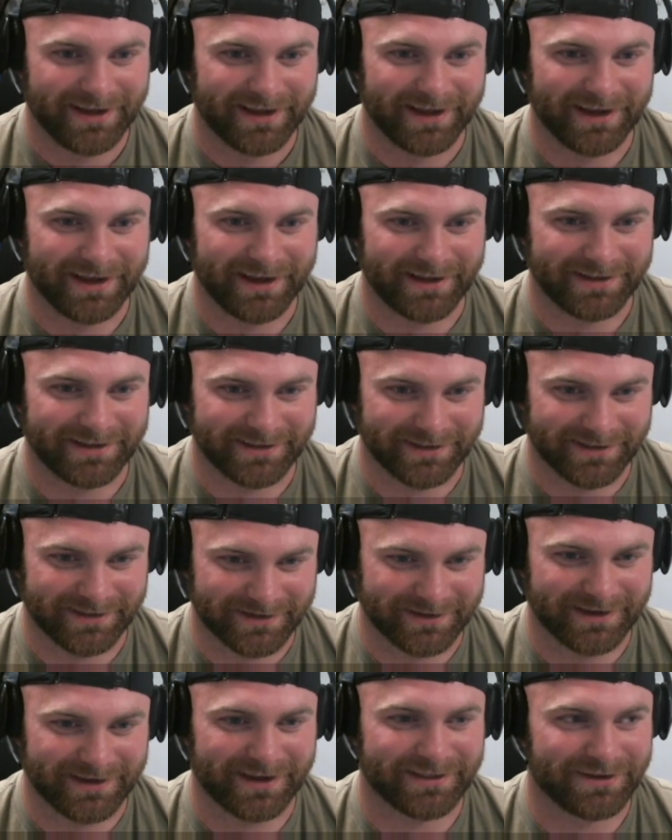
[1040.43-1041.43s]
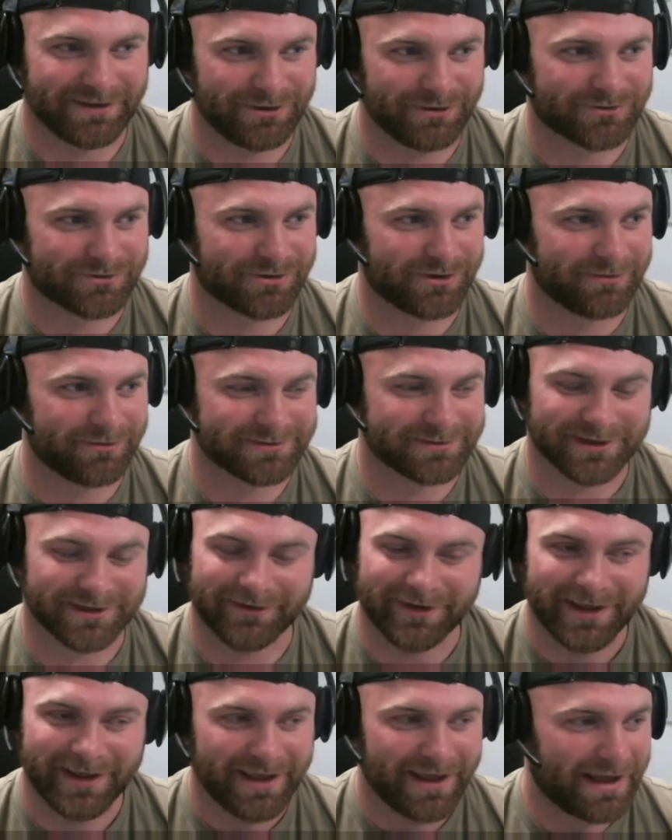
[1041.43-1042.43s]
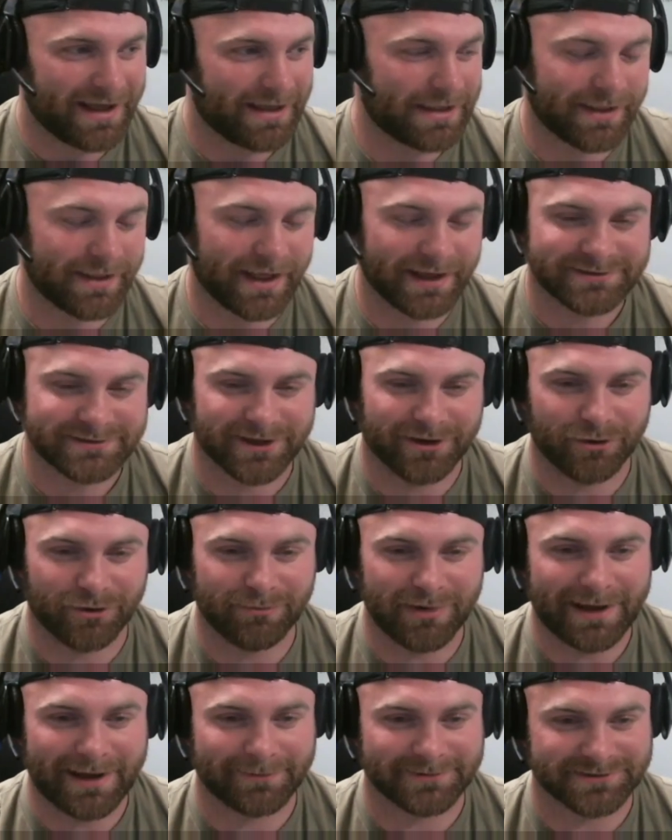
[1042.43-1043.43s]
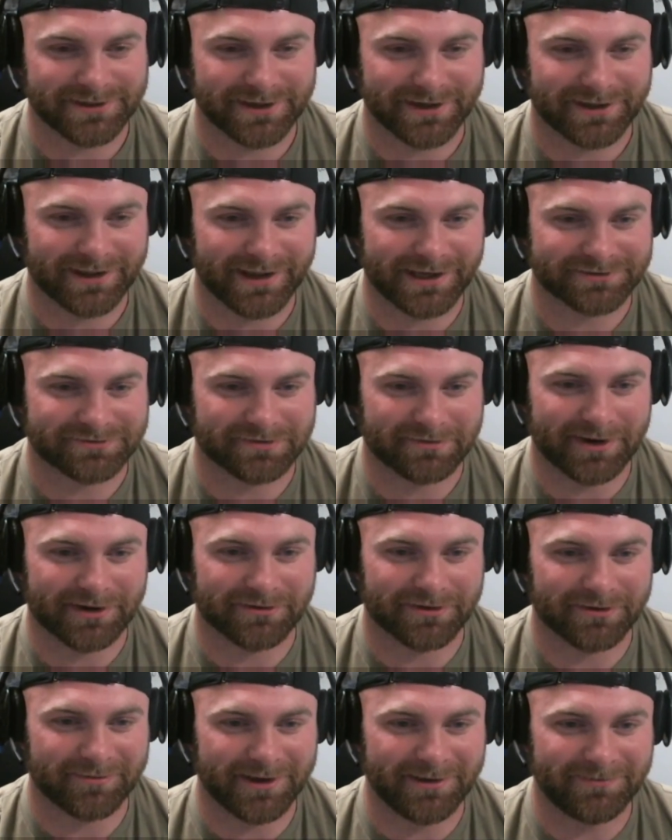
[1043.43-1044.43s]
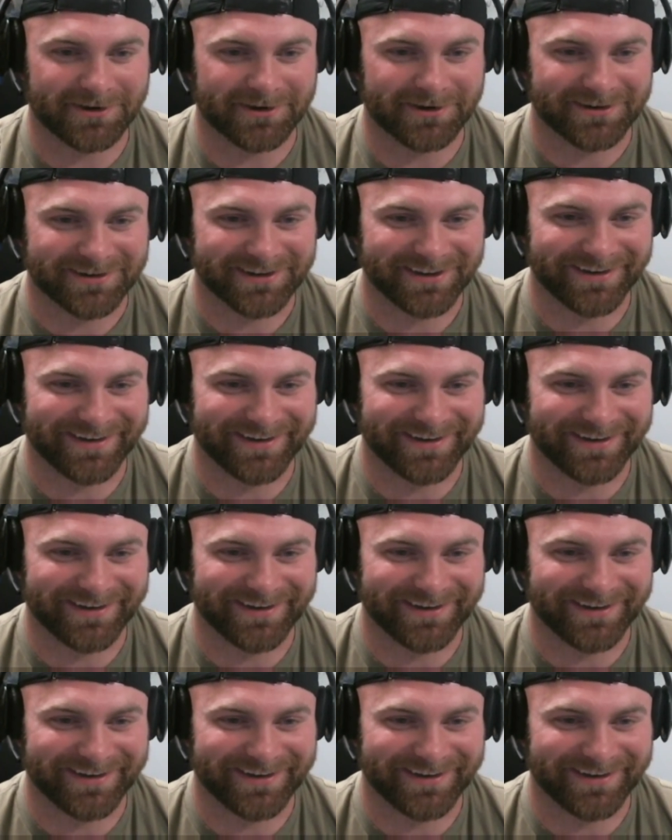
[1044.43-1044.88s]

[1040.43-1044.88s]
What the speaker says: in the youth group, and so that's a whole Bible study class for me to remember.